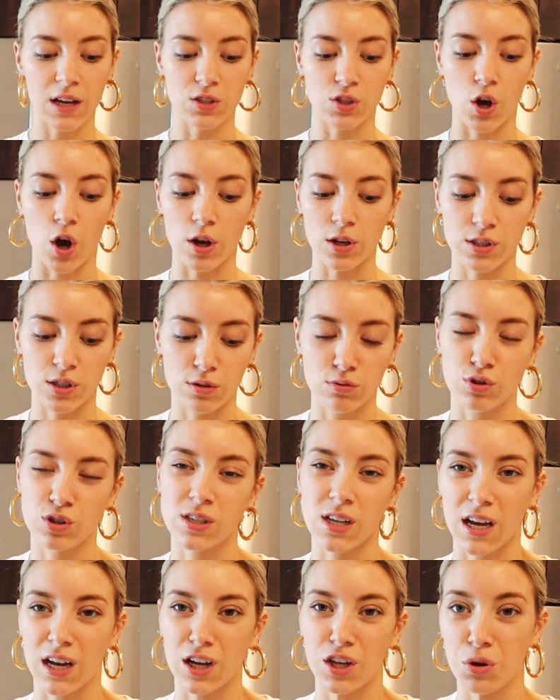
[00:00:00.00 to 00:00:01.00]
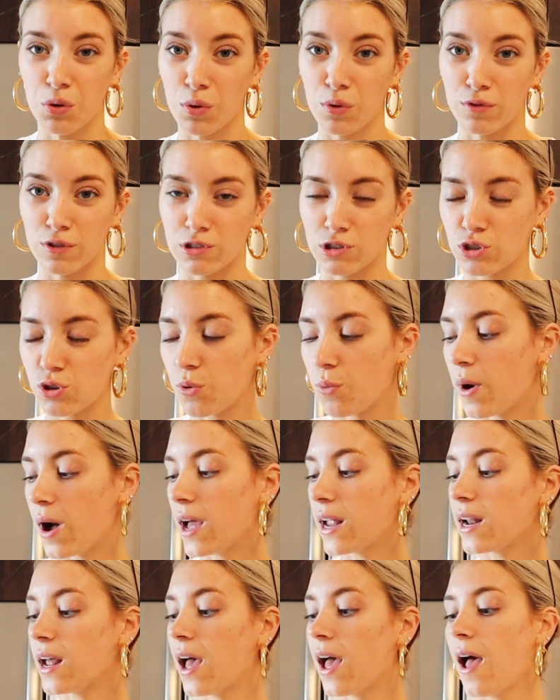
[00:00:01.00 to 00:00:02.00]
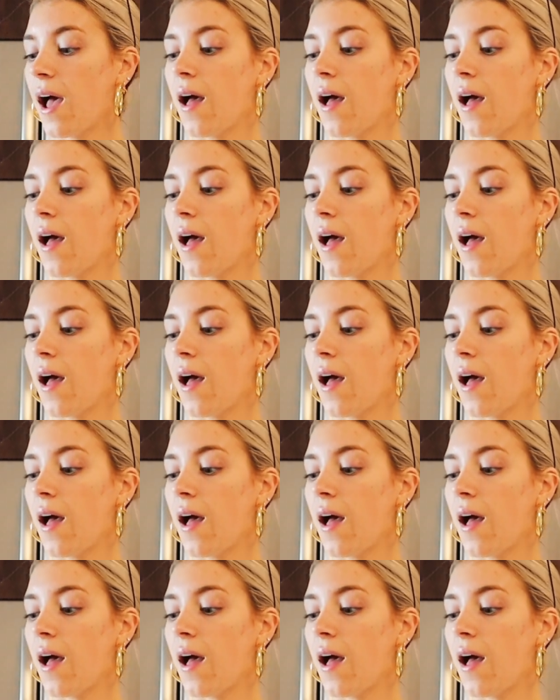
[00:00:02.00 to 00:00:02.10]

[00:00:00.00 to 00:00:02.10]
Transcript: is also just like a universal one.